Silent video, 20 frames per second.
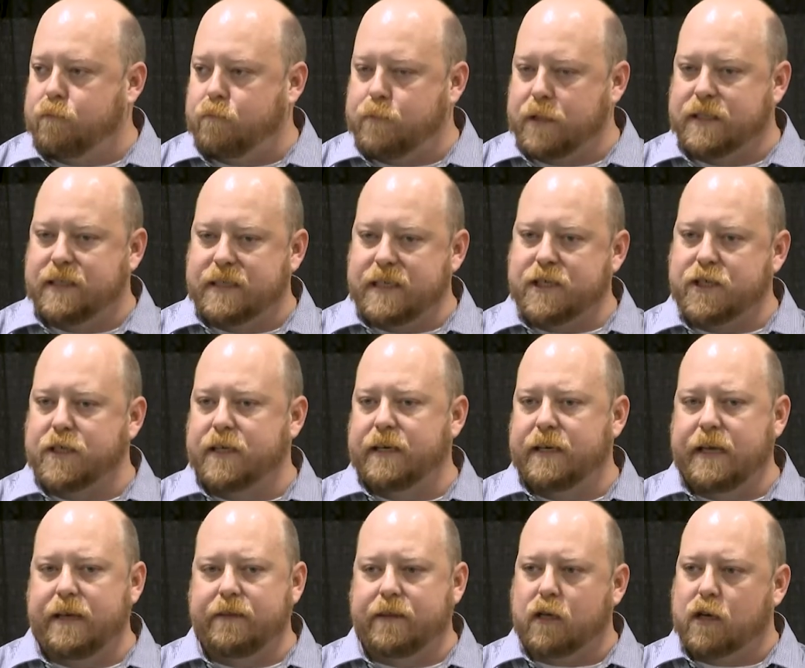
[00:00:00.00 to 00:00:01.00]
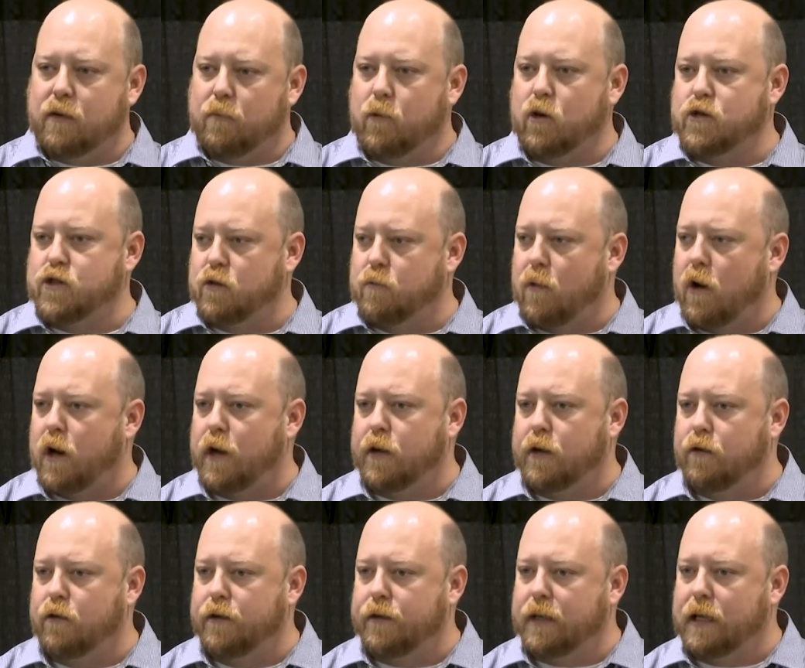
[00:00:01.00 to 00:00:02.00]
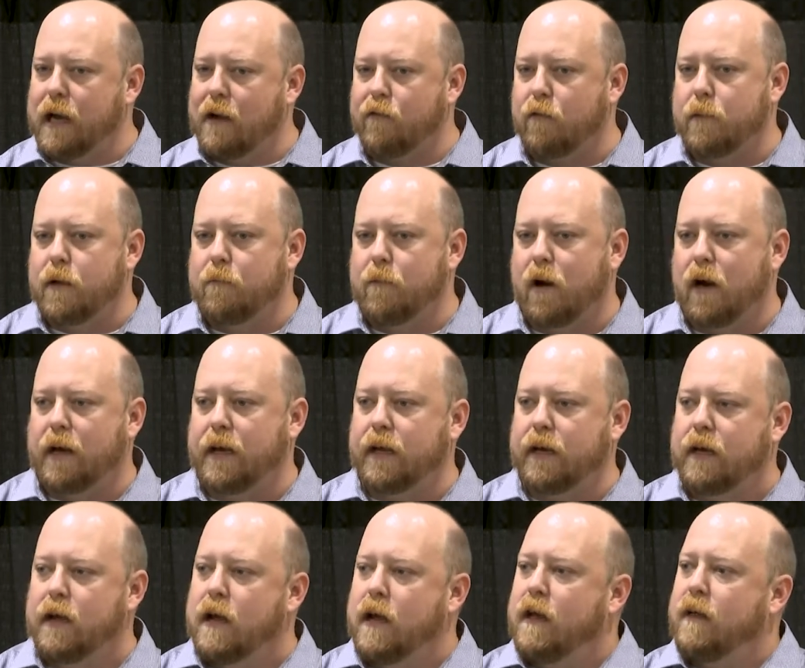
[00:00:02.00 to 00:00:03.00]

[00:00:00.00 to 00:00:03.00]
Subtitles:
positioned in the commercial market or in the government market